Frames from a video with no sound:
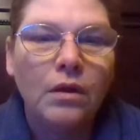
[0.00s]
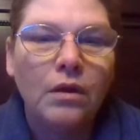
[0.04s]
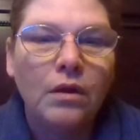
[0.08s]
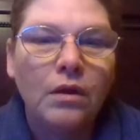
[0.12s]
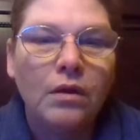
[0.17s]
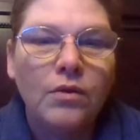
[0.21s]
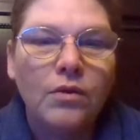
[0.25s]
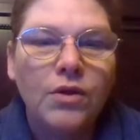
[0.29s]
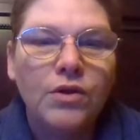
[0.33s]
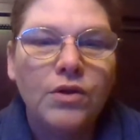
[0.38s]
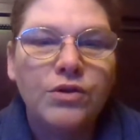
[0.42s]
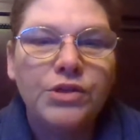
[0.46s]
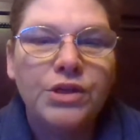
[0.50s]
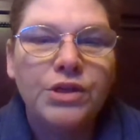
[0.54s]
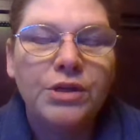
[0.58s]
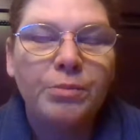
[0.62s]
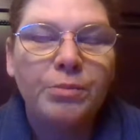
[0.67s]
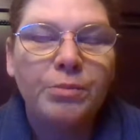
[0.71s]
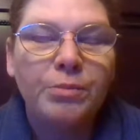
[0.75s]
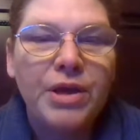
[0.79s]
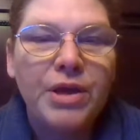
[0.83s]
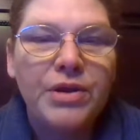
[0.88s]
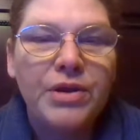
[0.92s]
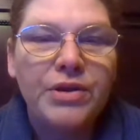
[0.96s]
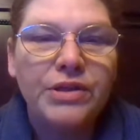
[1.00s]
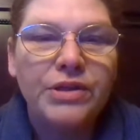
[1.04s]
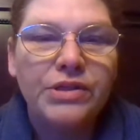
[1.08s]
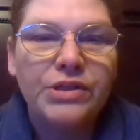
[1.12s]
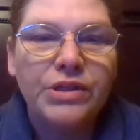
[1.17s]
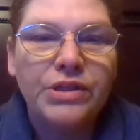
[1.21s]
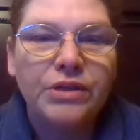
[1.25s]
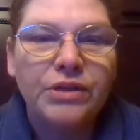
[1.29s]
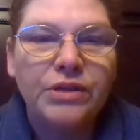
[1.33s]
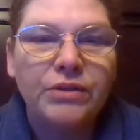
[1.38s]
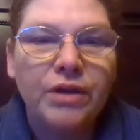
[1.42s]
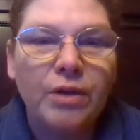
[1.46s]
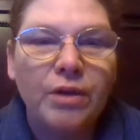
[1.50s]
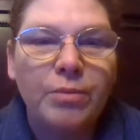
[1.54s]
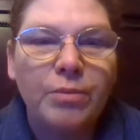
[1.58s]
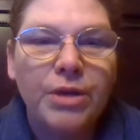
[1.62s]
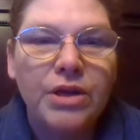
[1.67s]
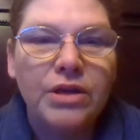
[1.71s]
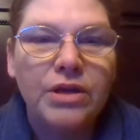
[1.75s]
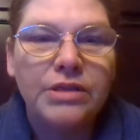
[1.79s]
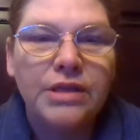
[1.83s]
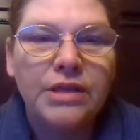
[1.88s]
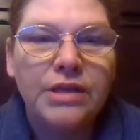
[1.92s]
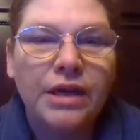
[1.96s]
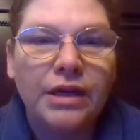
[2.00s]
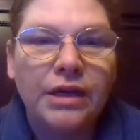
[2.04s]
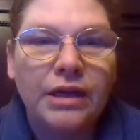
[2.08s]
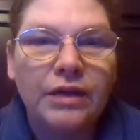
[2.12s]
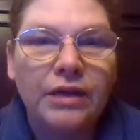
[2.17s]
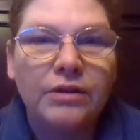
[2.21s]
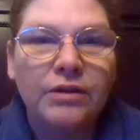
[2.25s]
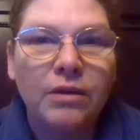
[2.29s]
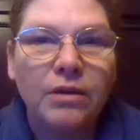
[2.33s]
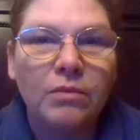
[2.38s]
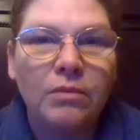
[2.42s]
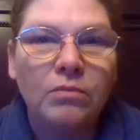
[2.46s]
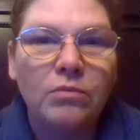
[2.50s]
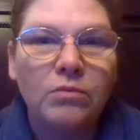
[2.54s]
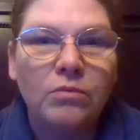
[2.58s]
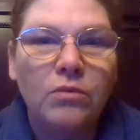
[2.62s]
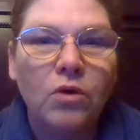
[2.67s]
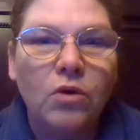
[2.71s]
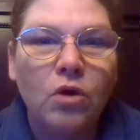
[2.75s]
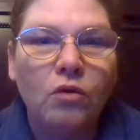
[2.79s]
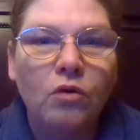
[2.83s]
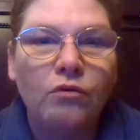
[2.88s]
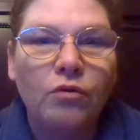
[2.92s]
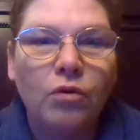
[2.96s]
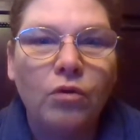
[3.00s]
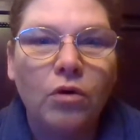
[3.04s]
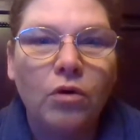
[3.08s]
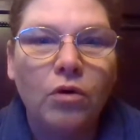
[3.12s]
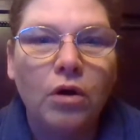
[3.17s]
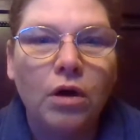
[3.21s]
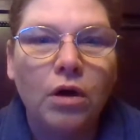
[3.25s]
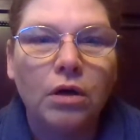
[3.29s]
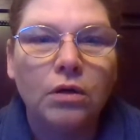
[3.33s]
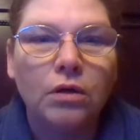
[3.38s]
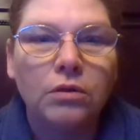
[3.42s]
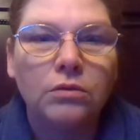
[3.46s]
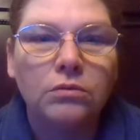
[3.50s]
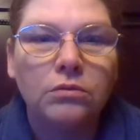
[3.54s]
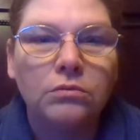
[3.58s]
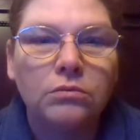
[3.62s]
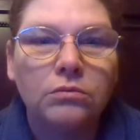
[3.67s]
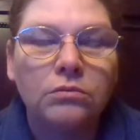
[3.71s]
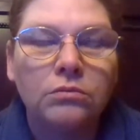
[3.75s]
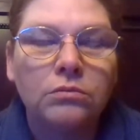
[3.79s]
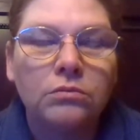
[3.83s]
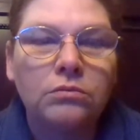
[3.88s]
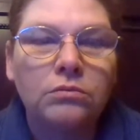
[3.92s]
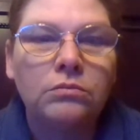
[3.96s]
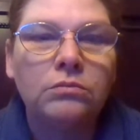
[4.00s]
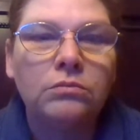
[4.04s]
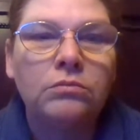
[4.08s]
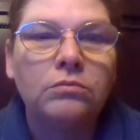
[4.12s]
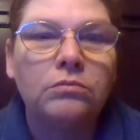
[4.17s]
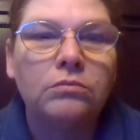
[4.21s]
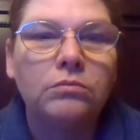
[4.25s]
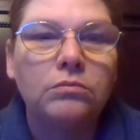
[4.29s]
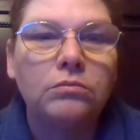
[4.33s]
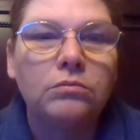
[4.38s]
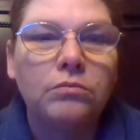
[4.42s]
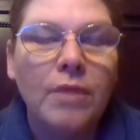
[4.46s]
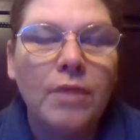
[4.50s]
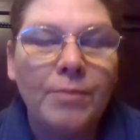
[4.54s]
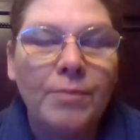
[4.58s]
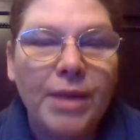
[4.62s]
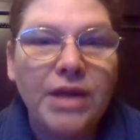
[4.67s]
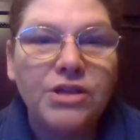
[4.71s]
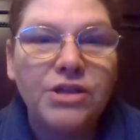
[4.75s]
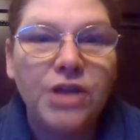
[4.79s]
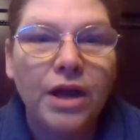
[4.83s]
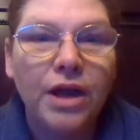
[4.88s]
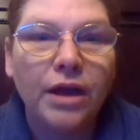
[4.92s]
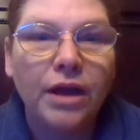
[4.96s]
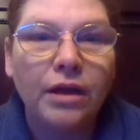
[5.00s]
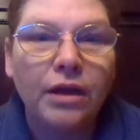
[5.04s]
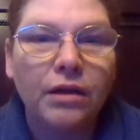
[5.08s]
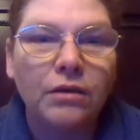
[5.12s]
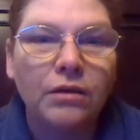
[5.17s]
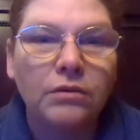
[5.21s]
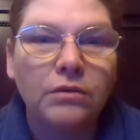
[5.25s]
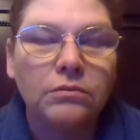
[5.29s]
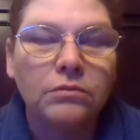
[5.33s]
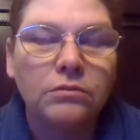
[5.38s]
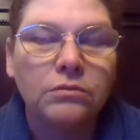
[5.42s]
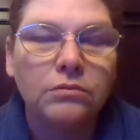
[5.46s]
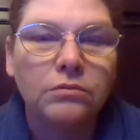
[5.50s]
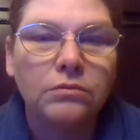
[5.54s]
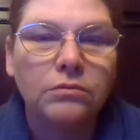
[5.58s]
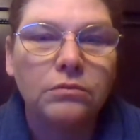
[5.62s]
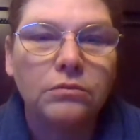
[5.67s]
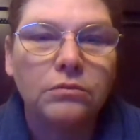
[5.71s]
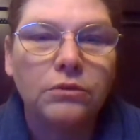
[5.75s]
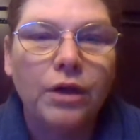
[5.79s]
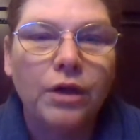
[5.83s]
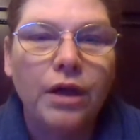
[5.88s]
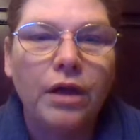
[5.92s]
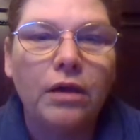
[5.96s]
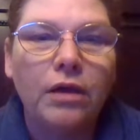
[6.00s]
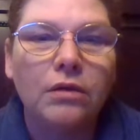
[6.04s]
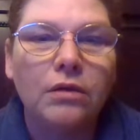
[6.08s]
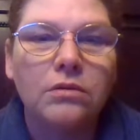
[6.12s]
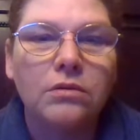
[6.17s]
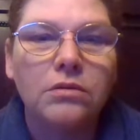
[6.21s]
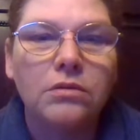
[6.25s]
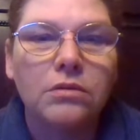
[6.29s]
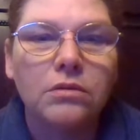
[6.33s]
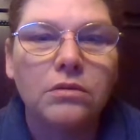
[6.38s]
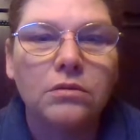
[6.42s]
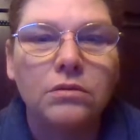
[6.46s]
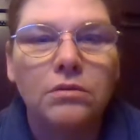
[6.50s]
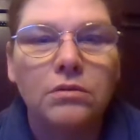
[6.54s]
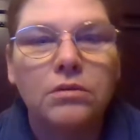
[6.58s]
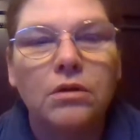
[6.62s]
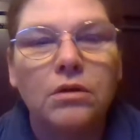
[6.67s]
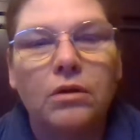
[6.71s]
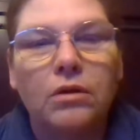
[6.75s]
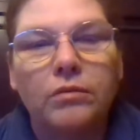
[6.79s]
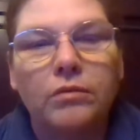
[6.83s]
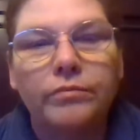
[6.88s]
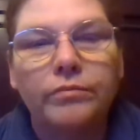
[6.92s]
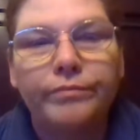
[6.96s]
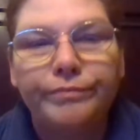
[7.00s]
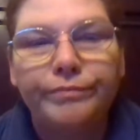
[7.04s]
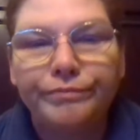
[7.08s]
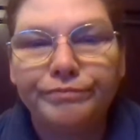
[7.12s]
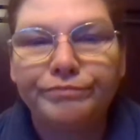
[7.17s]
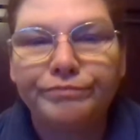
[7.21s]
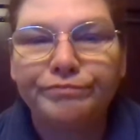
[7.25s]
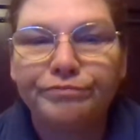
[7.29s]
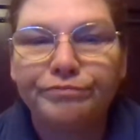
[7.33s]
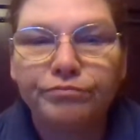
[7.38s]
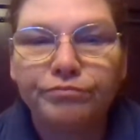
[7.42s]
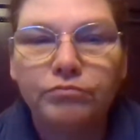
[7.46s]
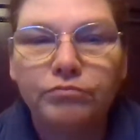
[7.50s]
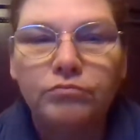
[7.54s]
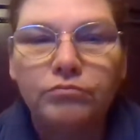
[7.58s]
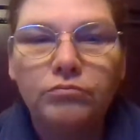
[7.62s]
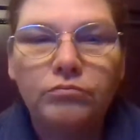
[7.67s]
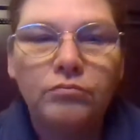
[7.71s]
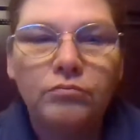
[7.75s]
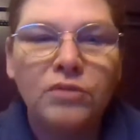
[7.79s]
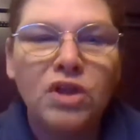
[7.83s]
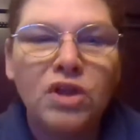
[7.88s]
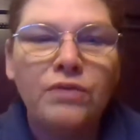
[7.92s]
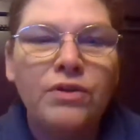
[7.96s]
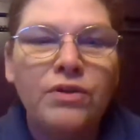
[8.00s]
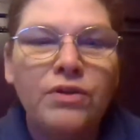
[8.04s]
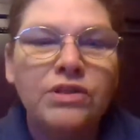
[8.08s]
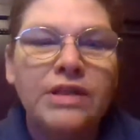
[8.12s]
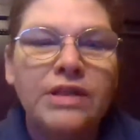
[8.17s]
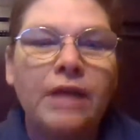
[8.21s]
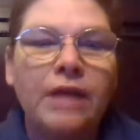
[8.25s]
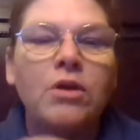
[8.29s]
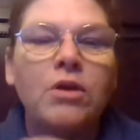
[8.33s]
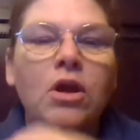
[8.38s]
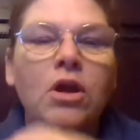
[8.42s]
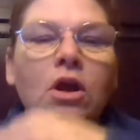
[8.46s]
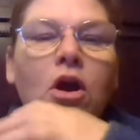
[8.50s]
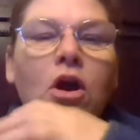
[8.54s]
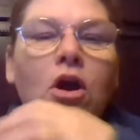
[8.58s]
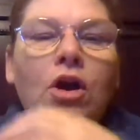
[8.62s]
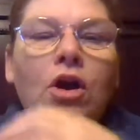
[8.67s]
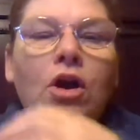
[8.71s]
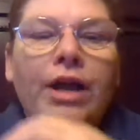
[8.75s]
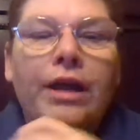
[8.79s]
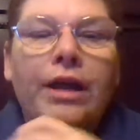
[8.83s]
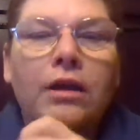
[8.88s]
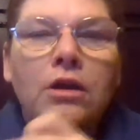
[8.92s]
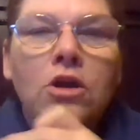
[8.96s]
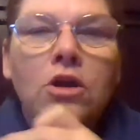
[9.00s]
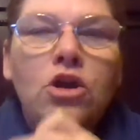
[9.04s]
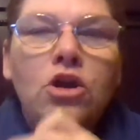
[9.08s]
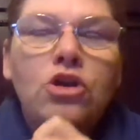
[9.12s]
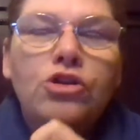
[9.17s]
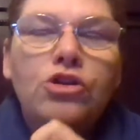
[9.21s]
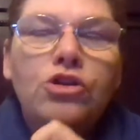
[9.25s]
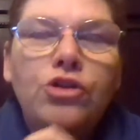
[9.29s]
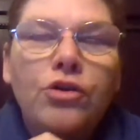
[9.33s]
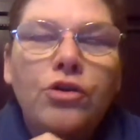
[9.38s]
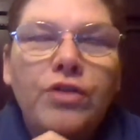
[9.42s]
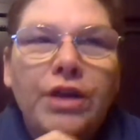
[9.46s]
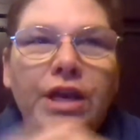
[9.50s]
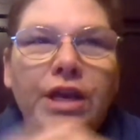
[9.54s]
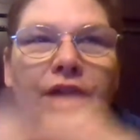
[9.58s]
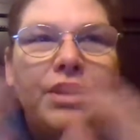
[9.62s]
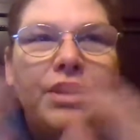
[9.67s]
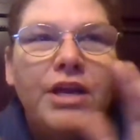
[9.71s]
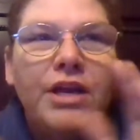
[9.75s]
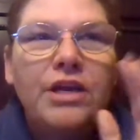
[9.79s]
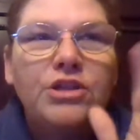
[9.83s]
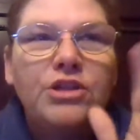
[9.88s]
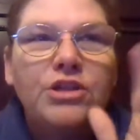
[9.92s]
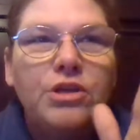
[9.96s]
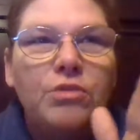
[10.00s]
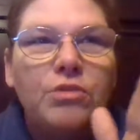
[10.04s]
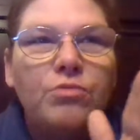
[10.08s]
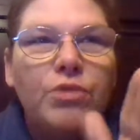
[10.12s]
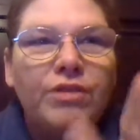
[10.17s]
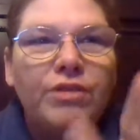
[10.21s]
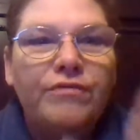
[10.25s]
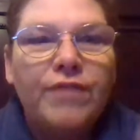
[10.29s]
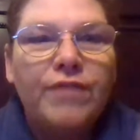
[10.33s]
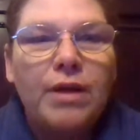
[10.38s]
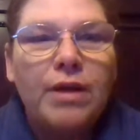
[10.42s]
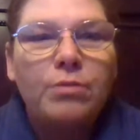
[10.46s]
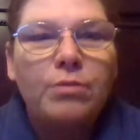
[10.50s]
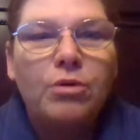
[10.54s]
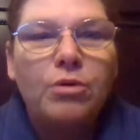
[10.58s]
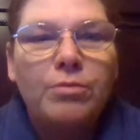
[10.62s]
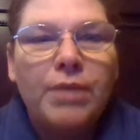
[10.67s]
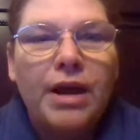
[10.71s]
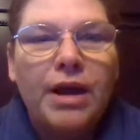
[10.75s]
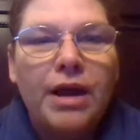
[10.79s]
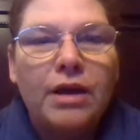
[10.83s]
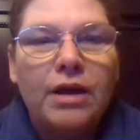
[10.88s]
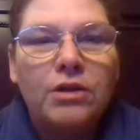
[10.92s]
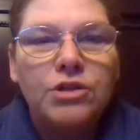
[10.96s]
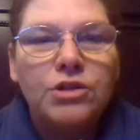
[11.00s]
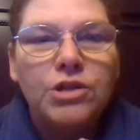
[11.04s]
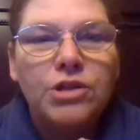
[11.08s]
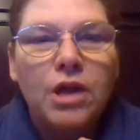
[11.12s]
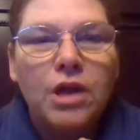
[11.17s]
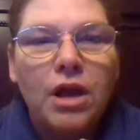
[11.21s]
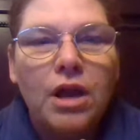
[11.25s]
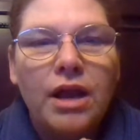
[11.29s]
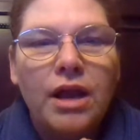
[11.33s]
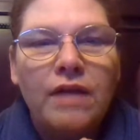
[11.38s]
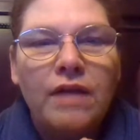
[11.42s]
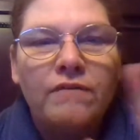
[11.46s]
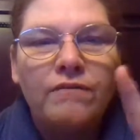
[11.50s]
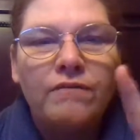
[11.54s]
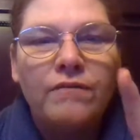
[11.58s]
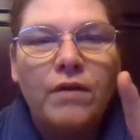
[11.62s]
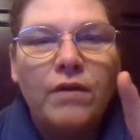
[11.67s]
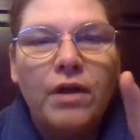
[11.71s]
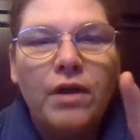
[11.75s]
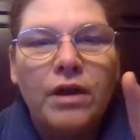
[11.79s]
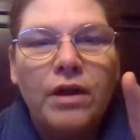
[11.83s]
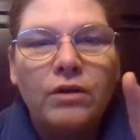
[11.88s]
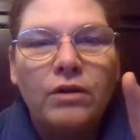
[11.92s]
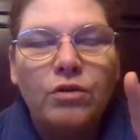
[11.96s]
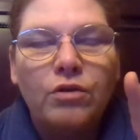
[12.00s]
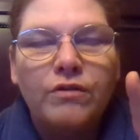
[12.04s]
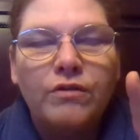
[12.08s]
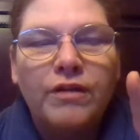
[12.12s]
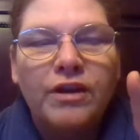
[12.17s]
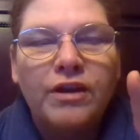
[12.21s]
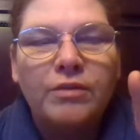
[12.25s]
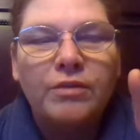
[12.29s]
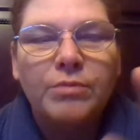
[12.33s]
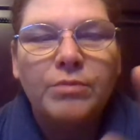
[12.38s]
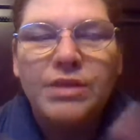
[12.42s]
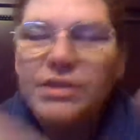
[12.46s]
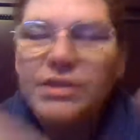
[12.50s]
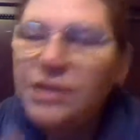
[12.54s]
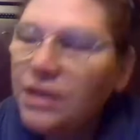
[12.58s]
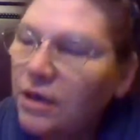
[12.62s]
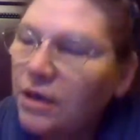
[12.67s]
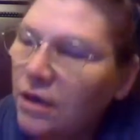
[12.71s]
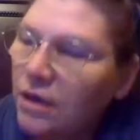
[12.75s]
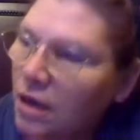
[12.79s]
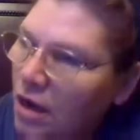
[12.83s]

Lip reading: there's a dependency there because I need them for my paycheck, right? So, there's that. Okay, so the connection with fibromyalgia and low vitamin D,